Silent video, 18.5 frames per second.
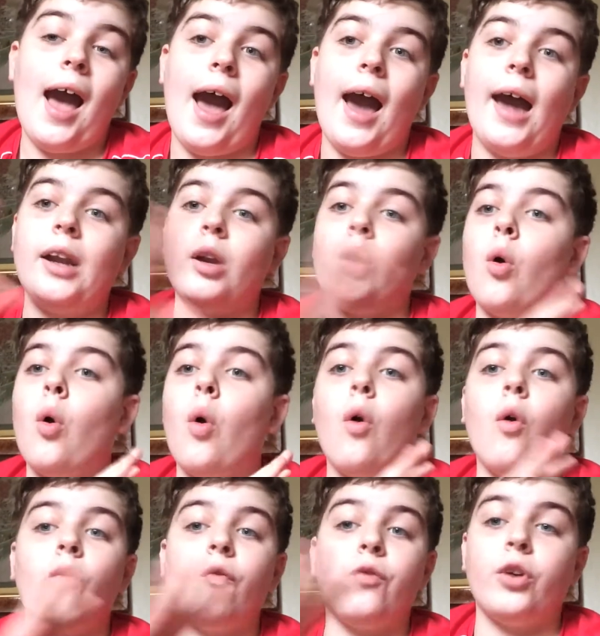And
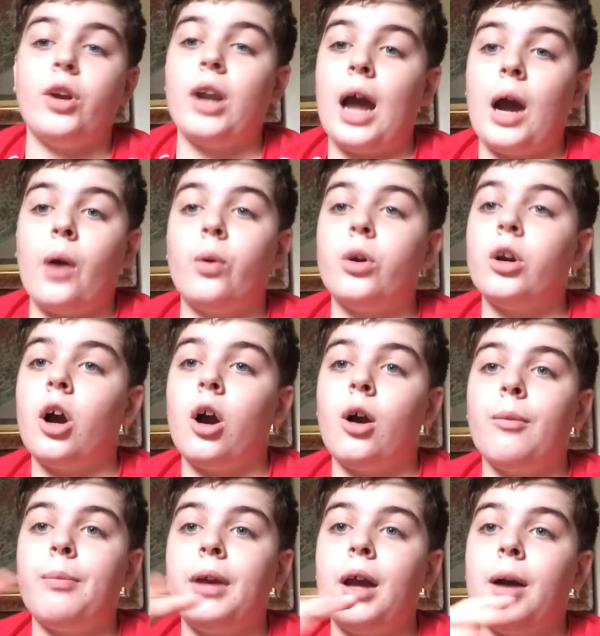from now on,
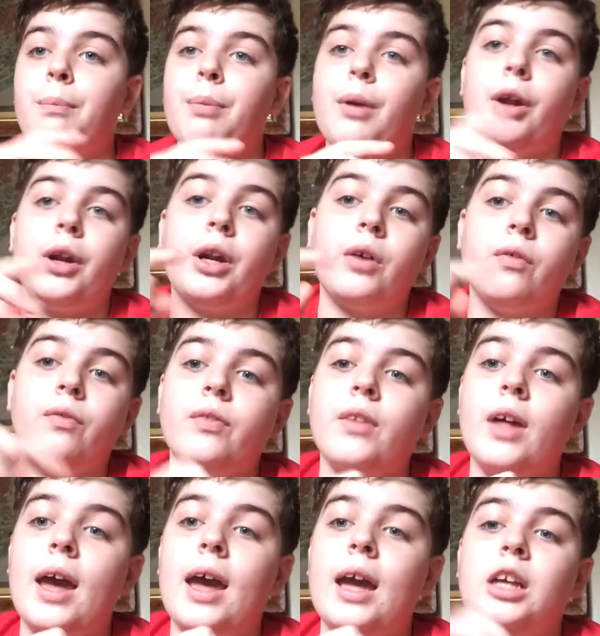I'll be uploading on
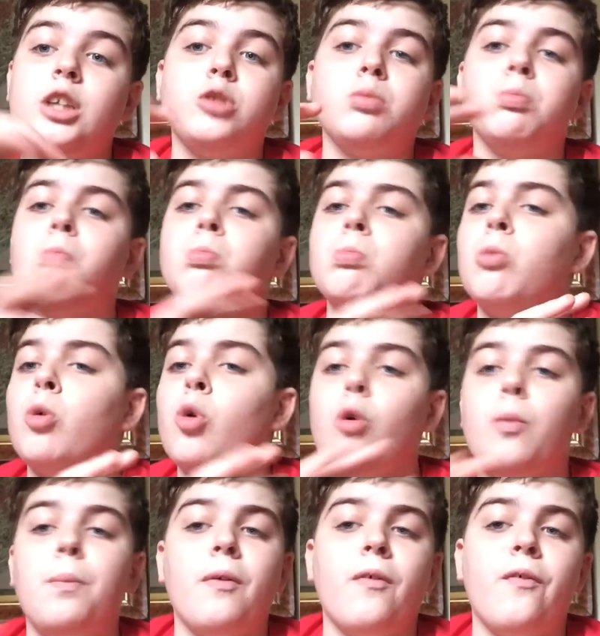there. It's
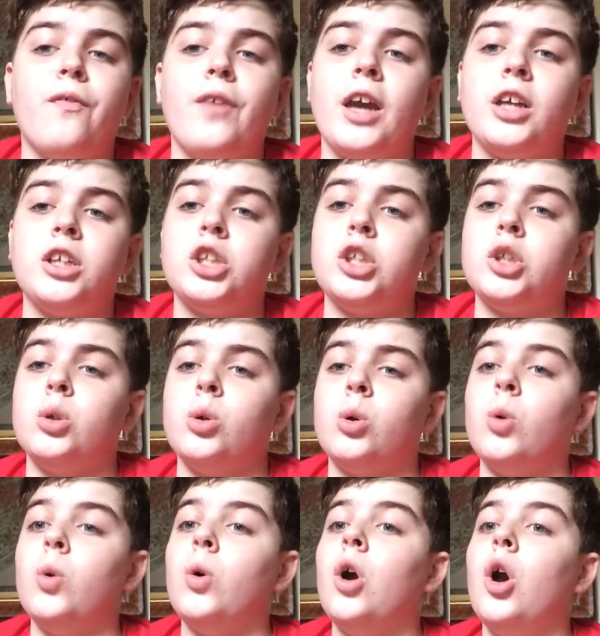more
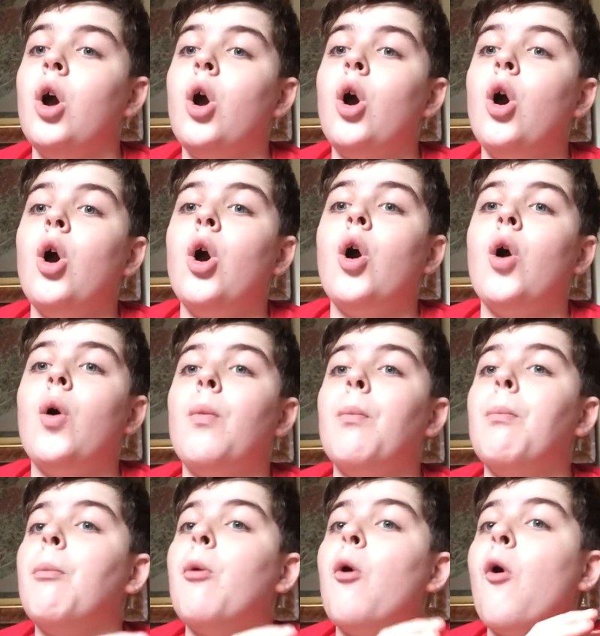professional,
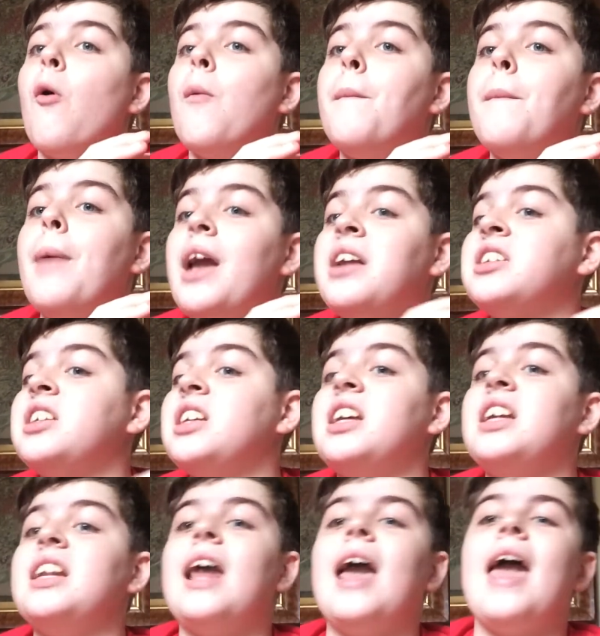more better
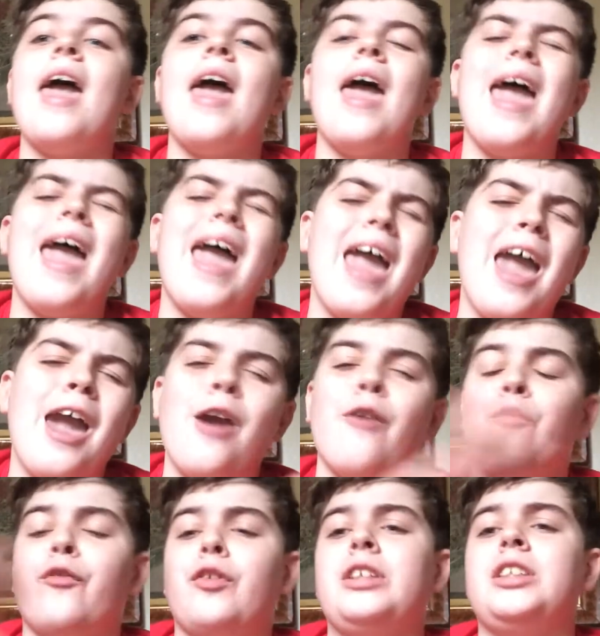in
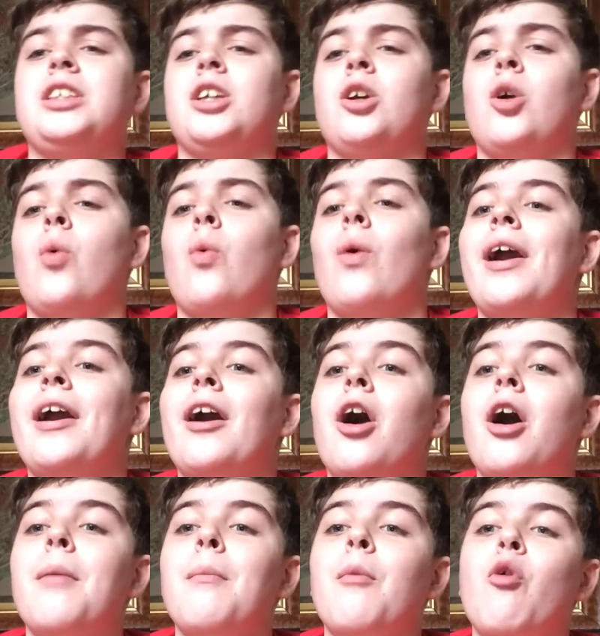every single way.
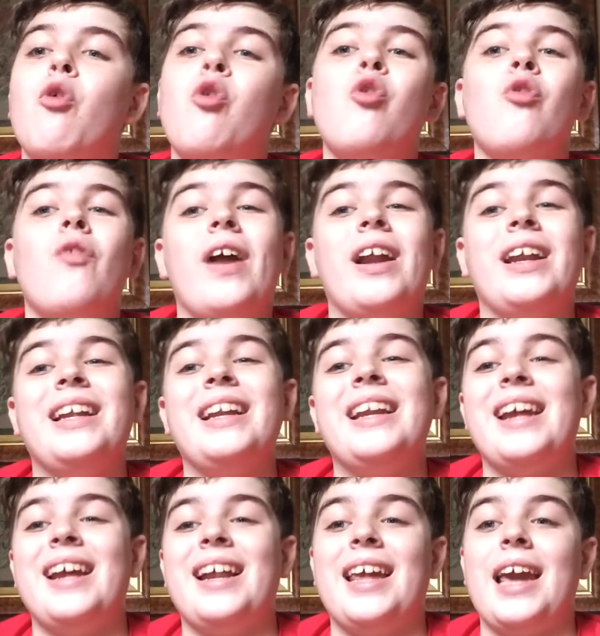I'm already
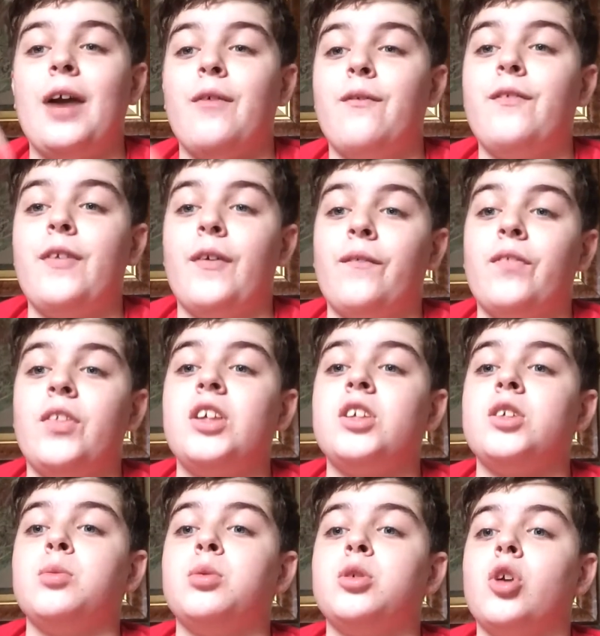nearly at 50
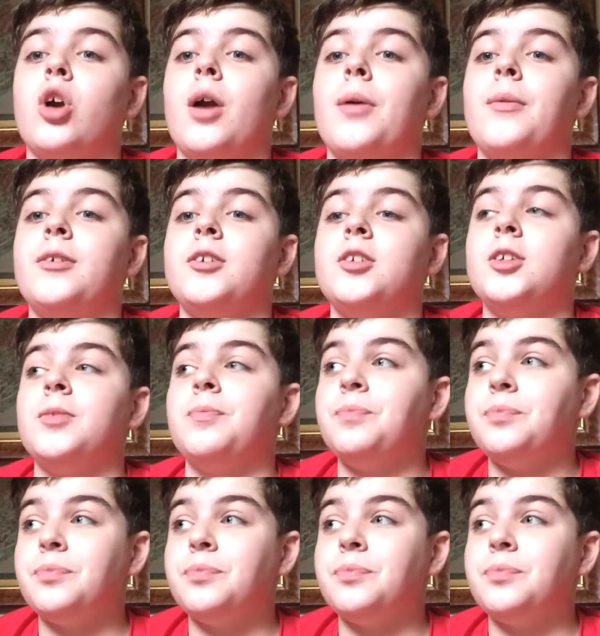subscribers.